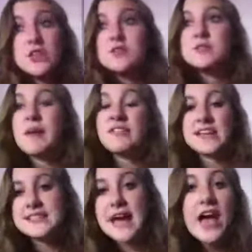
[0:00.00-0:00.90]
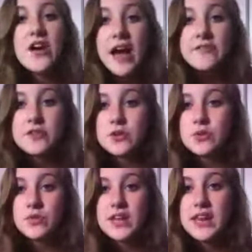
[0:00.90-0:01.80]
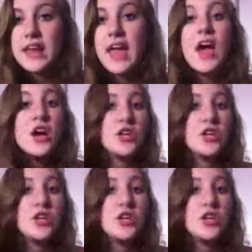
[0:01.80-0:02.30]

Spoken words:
You spend the entire afternoon reading it.